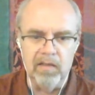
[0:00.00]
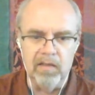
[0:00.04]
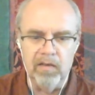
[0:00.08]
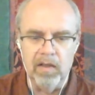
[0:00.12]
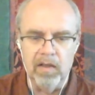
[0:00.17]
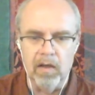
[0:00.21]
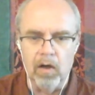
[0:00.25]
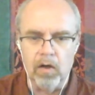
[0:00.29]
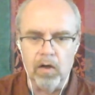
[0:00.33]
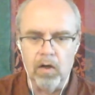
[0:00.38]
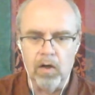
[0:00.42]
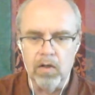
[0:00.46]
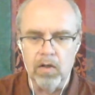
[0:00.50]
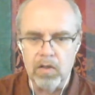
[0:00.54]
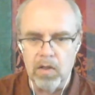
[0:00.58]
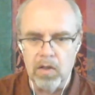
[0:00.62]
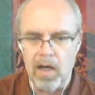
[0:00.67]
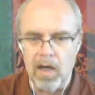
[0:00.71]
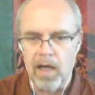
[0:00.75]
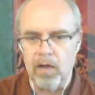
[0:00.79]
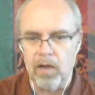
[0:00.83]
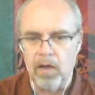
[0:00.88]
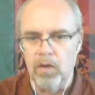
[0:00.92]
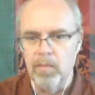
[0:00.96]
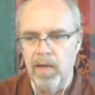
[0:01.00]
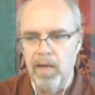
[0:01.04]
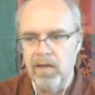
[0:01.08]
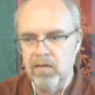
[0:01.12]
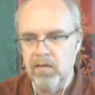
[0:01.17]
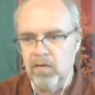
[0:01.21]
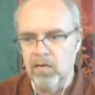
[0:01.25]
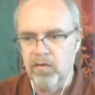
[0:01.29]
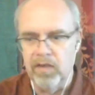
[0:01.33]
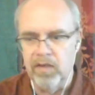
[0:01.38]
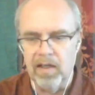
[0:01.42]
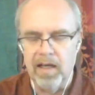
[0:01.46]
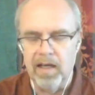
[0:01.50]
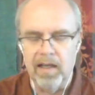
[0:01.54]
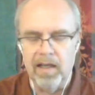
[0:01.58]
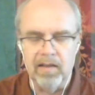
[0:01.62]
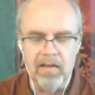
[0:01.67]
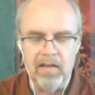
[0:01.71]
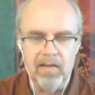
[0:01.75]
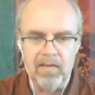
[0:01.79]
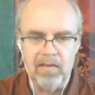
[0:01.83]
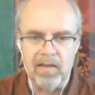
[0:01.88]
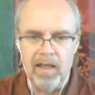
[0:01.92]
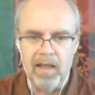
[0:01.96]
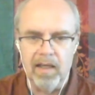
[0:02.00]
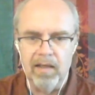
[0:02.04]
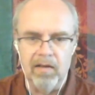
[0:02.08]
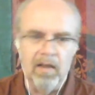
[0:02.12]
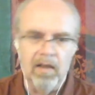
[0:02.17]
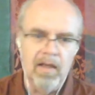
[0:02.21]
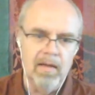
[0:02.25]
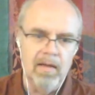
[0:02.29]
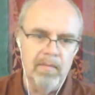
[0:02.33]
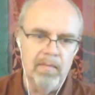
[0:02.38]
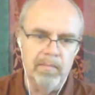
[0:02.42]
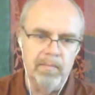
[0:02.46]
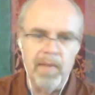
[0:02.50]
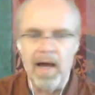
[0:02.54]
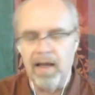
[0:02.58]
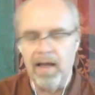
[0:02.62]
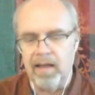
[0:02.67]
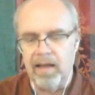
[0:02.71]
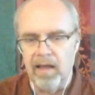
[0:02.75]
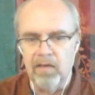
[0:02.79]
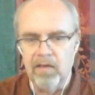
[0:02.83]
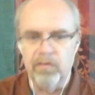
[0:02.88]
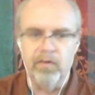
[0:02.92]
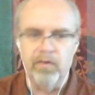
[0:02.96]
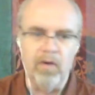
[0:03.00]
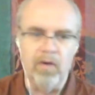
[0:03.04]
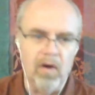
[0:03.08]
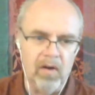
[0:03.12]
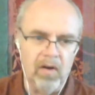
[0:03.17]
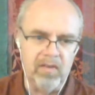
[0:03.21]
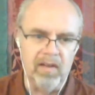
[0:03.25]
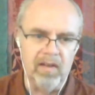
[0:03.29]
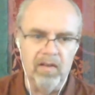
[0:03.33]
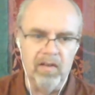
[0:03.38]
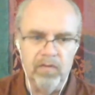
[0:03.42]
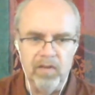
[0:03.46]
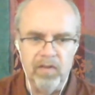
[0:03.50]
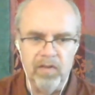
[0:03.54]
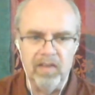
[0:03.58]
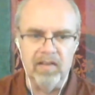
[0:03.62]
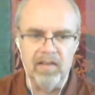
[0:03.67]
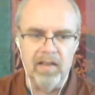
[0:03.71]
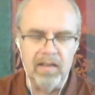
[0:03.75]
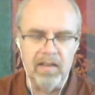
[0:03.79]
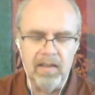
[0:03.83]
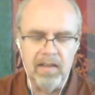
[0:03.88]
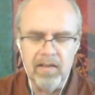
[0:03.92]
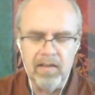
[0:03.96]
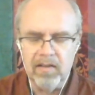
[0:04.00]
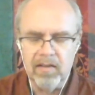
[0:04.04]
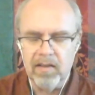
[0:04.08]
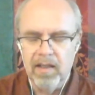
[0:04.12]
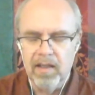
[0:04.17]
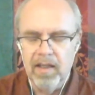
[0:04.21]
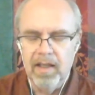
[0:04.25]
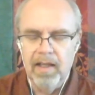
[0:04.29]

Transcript: giving a counter argument, something like this, and back and forth and things like this.